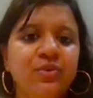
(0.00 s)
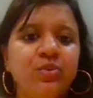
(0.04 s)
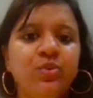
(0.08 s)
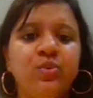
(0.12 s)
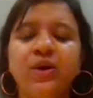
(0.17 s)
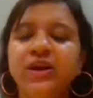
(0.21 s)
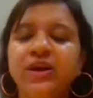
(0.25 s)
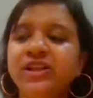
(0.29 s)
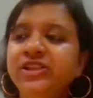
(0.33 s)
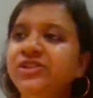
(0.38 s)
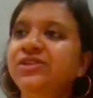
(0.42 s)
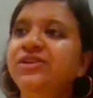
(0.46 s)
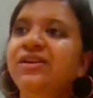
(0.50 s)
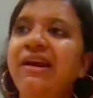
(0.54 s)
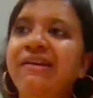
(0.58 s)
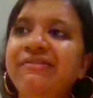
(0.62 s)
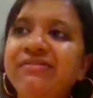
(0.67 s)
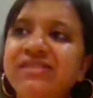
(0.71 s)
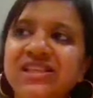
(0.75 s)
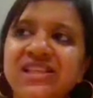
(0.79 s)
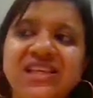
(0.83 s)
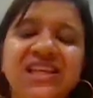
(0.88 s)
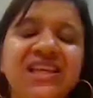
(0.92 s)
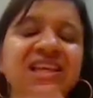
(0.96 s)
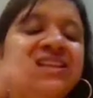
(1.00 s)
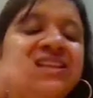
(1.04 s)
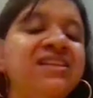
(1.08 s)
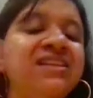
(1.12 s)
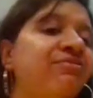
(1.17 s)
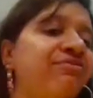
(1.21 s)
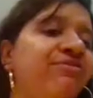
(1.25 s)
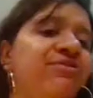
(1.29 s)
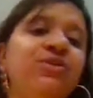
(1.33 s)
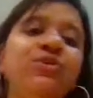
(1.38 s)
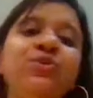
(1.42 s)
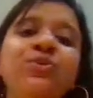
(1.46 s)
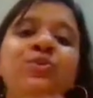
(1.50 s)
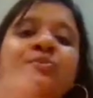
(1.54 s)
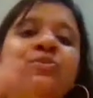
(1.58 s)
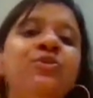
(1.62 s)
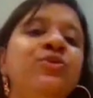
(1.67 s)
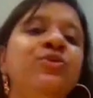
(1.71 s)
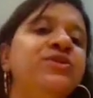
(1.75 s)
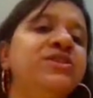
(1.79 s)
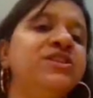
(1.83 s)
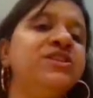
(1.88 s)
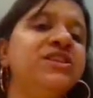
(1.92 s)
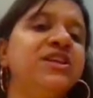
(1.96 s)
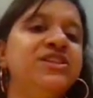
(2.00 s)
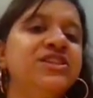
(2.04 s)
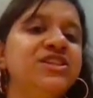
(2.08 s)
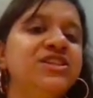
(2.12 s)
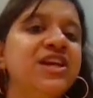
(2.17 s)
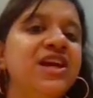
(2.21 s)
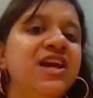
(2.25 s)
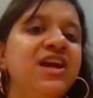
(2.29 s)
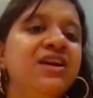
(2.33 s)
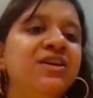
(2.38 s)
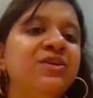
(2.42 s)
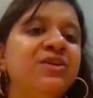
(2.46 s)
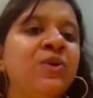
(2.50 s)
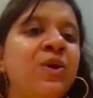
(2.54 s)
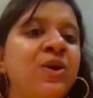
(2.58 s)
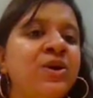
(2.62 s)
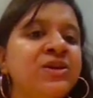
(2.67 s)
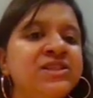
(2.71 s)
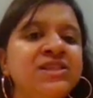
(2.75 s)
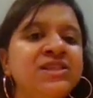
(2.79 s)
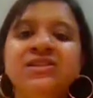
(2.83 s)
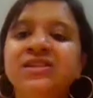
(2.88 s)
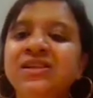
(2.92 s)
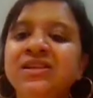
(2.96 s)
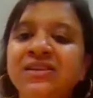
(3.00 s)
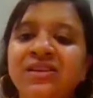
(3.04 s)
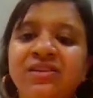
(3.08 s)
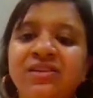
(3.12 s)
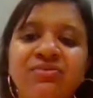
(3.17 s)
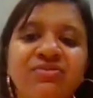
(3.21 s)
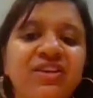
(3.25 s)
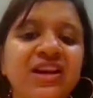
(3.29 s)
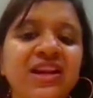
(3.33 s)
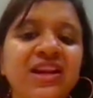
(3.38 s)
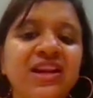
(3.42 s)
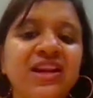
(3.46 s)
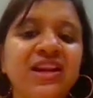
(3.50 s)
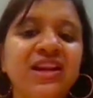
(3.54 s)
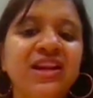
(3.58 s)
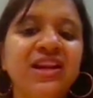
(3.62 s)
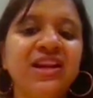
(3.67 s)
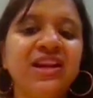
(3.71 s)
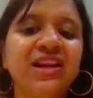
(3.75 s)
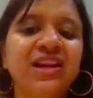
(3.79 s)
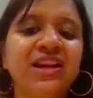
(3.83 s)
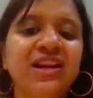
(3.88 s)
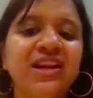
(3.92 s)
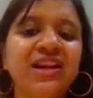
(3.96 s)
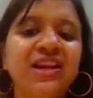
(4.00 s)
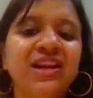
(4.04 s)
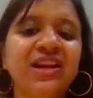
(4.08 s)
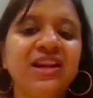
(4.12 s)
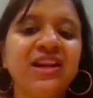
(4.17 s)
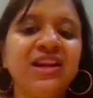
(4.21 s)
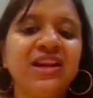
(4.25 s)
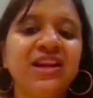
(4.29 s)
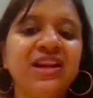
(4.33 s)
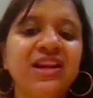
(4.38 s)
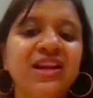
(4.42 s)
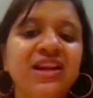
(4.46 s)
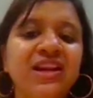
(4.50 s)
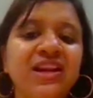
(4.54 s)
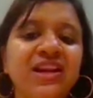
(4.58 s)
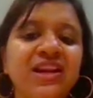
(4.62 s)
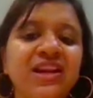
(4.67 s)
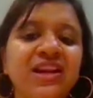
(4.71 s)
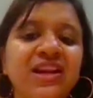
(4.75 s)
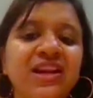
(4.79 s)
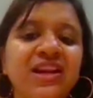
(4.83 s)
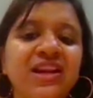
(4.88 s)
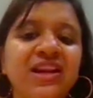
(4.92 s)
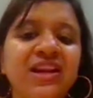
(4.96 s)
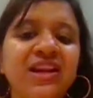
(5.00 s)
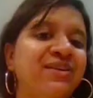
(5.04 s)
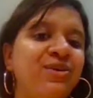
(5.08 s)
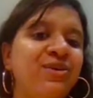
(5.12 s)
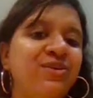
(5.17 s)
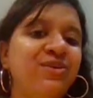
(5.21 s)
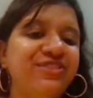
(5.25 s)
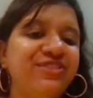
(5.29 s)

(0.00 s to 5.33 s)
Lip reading: once you have seen a few more such clauses in different kind of agreements, you will get the hang of